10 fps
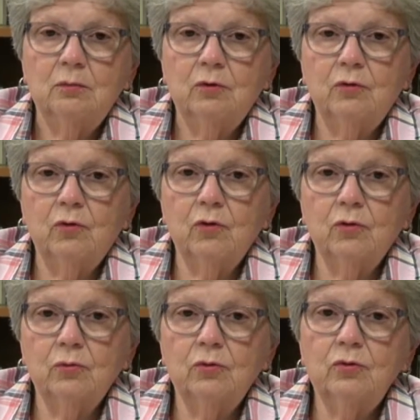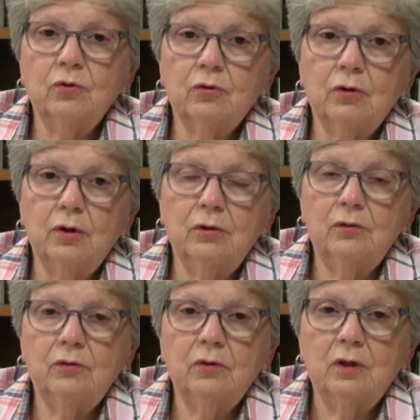before the rooster
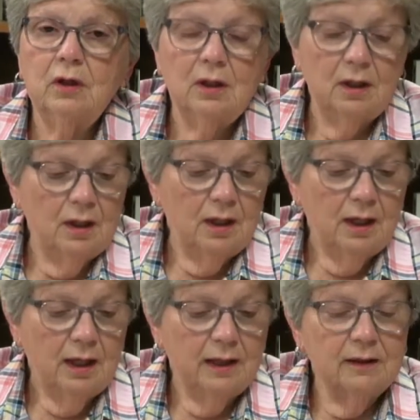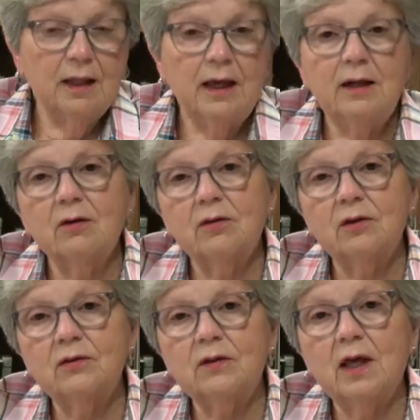crows." And later,
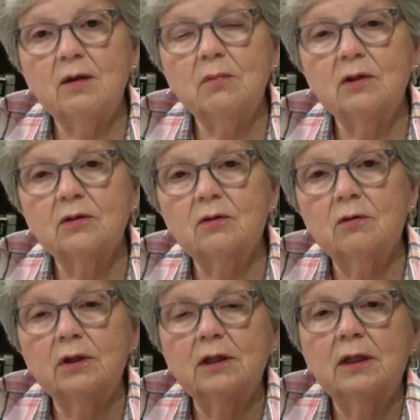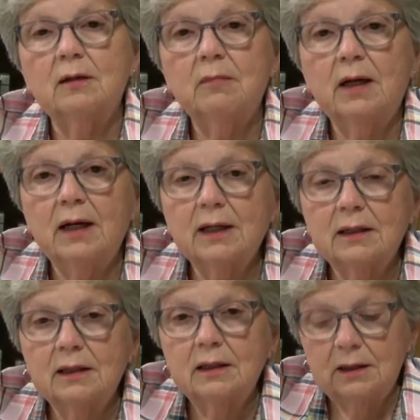this statement is going to come
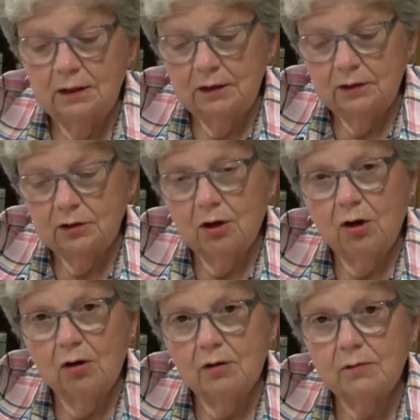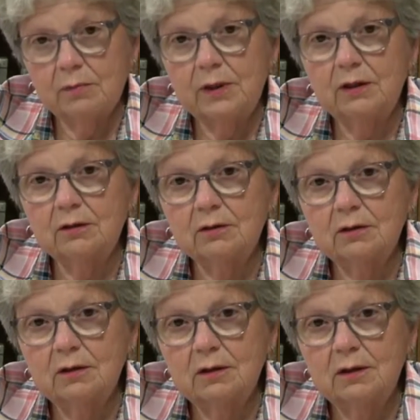back to haunt Peter.
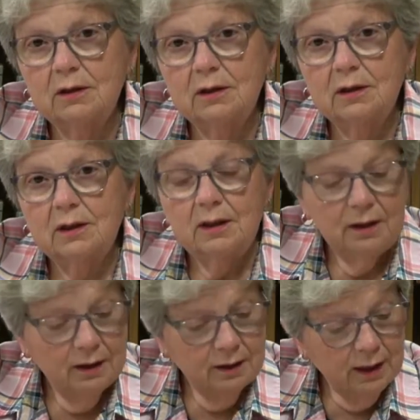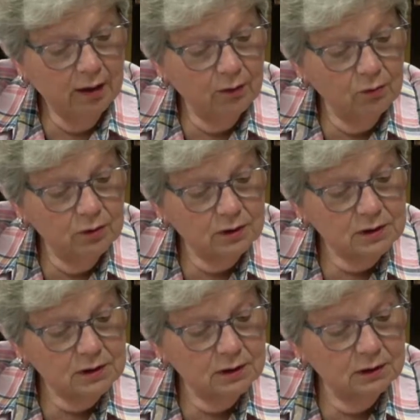Now, I want
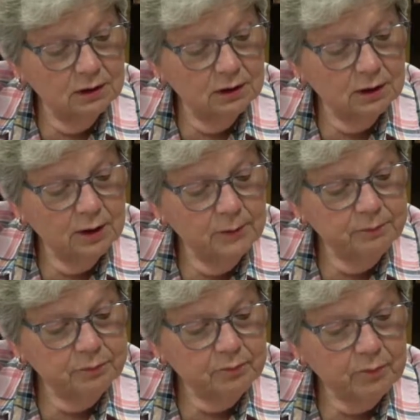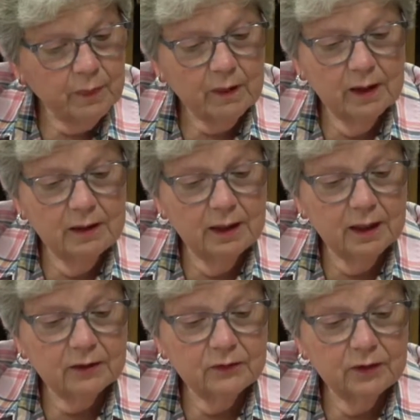us to look
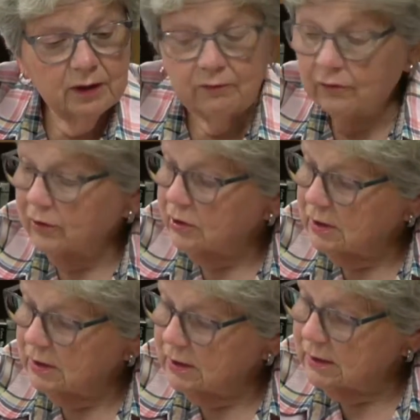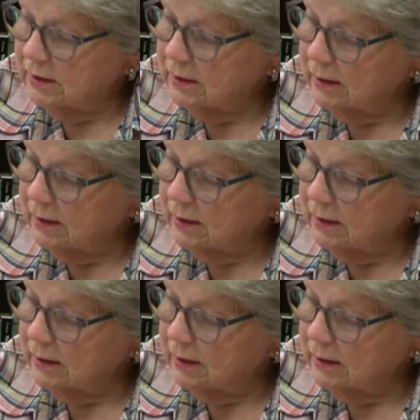next at verses,